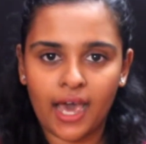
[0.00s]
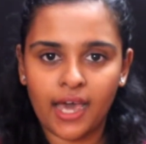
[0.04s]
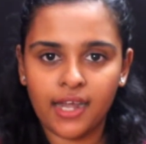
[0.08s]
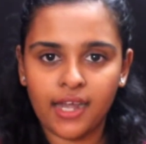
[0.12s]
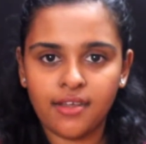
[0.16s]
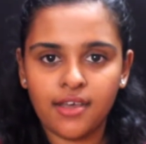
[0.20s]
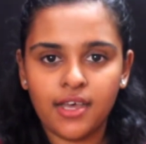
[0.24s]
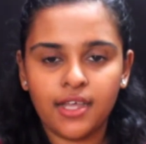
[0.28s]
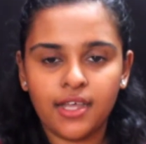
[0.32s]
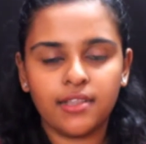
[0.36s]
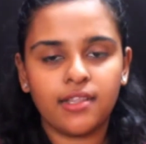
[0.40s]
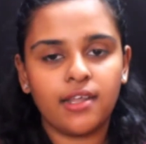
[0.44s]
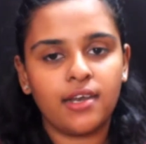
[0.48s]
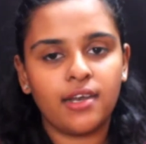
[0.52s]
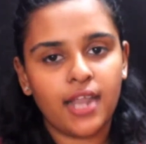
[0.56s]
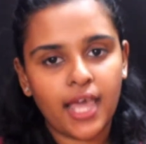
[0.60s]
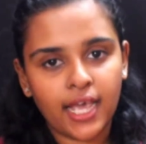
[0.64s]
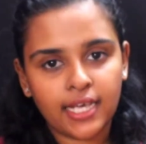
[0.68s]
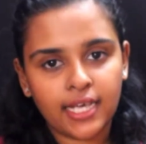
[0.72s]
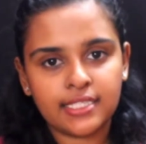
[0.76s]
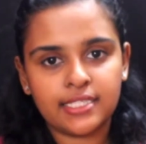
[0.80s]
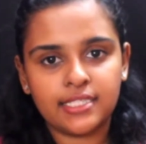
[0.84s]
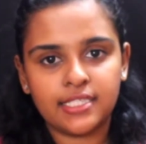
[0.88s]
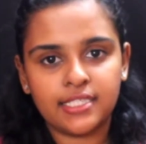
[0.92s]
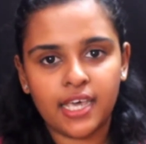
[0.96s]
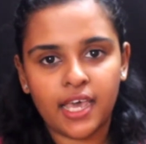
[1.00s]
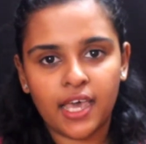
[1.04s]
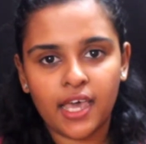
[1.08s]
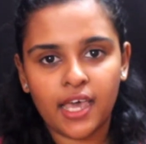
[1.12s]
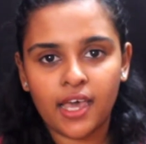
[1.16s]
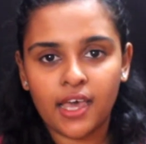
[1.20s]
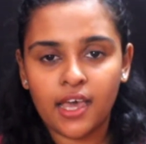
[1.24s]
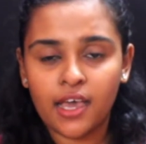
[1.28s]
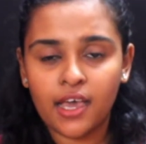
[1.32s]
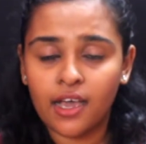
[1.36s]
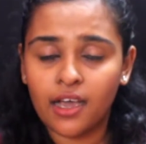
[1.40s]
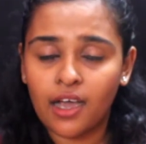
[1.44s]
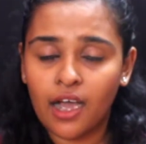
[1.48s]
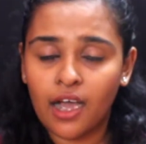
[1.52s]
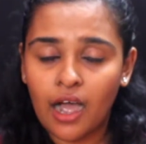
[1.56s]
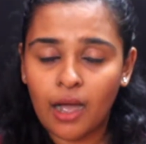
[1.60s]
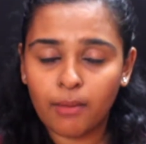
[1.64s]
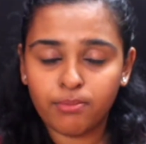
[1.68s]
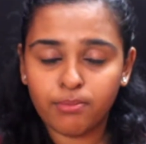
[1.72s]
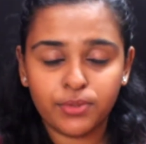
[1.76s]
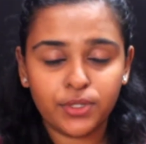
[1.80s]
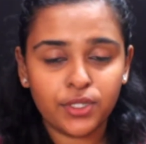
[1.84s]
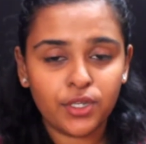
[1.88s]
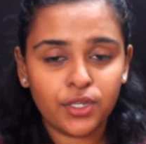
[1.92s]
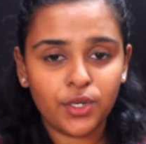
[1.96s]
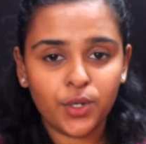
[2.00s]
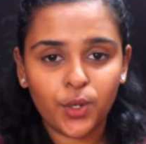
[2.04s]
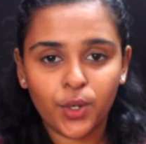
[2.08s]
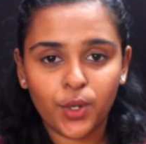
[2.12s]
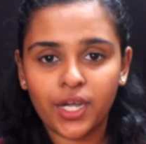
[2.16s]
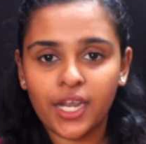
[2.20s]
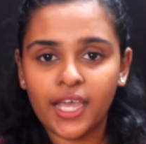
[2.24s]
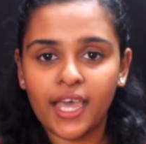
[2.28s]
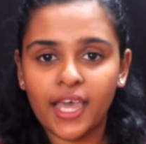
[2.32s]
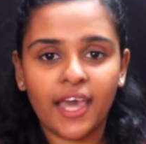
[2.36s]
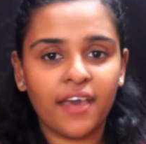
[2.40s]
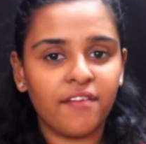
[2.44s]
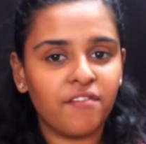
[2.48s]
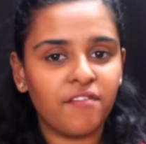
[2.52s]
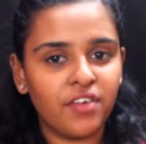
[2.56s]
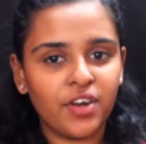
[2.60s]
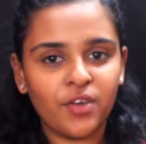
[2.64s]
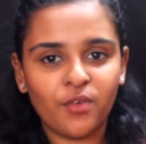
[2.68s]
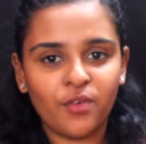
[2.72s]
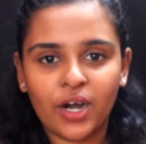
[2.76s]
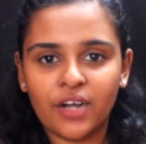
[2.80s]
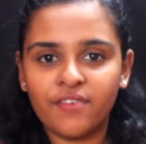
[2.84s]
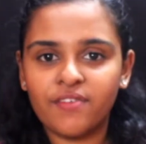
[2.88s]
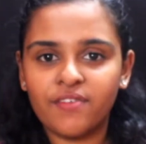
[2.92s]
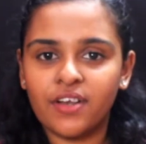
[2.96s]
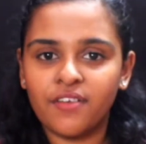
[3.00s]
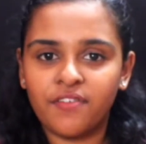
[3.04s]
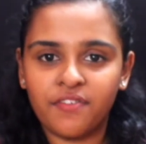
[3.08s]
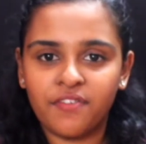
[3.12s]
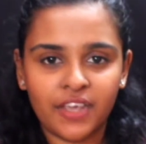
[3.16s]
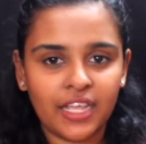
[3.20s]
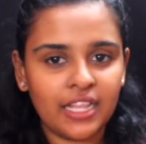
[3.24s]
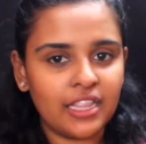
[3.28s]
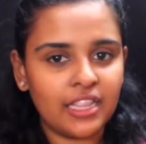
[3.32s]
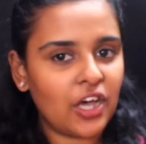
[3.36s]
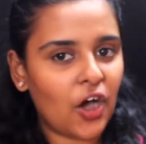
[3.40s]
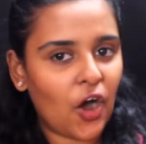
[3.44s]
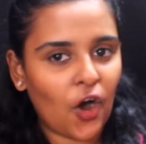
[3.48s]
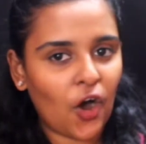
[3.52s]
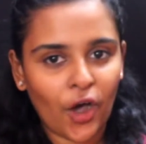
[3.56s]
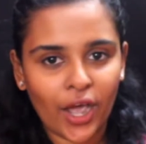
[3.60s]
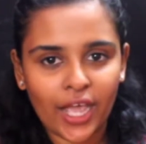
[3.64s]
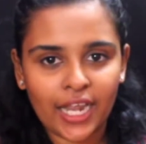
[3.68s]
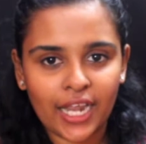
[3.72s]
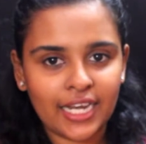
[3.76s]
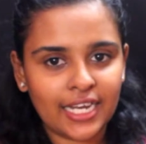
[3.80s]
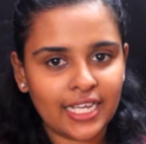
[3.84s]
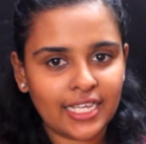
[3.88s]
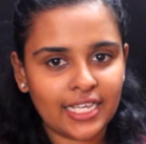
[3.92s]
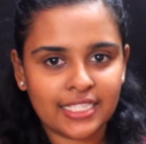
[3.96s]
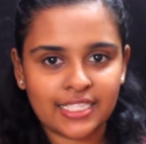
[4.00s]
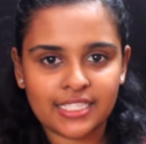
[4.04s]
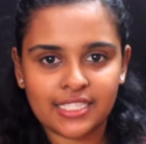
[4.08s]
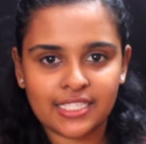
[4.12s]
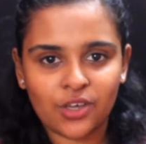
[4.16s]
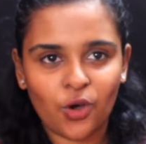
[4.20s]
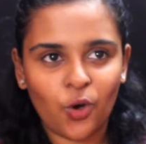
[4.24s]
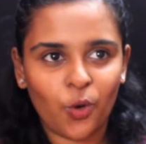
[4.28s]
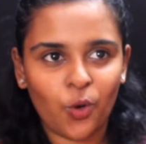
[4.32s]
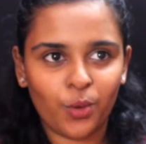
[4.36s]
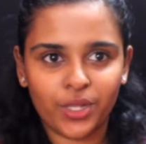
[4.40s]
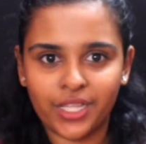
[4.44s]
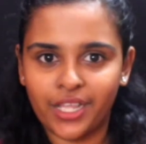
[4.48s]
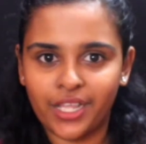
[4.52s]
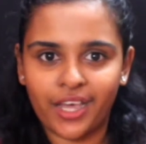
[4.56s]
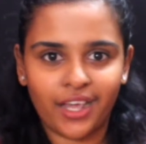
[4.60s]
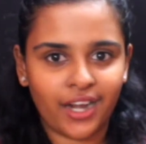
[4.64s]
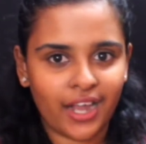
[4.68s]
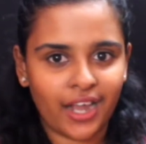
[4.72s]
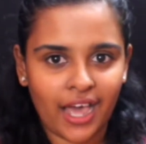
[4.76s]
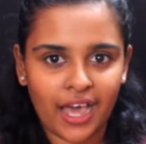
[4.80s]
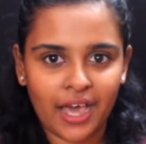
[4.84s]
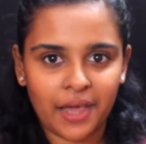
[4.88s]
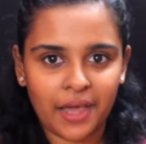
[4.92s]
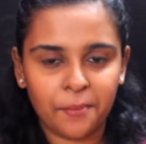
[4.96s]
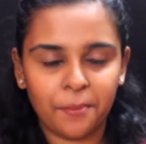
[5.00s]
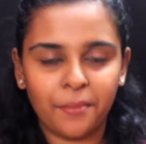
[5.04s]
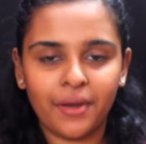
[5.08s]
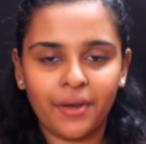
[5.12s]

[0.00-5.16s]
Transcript: hair, the next day absolutely everyone will feel the oiliness over their hair,